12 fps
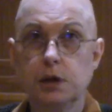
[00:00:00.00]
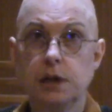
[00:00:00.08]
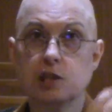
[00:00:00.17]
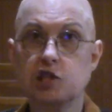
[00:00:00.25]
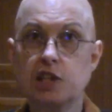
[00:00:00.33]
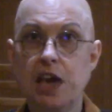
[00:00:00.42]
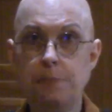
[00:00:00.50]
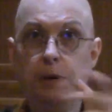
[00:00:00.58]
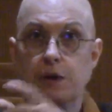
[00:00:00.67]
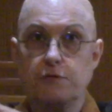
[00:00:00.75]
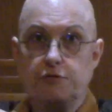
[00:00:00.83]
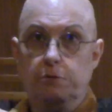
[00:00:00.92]
and
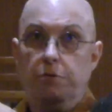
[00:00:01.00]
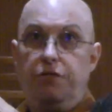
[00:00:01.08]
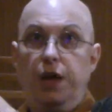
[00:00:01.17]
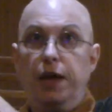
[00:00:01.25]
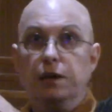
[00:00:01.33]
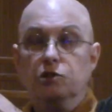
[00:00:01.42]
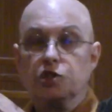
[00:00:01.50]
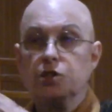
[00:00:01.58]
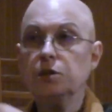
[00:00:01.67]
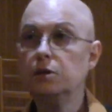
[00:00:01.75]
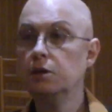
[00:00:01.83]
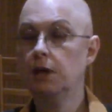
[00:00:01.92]
escaping from things.
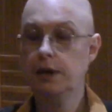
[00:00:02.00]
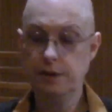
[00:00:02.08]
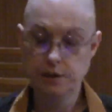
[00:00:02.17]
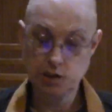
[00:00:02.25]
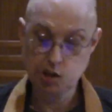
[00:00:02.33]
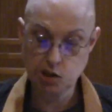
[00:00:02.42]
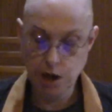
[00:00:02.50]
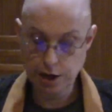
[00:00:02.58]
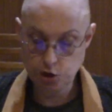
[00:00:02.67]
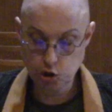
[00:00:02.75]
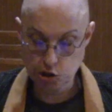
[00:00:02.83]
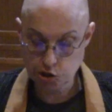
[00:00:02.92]
And this is
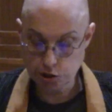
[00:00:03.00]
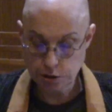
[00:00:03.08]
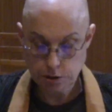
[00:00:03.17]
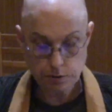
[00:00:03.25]
not just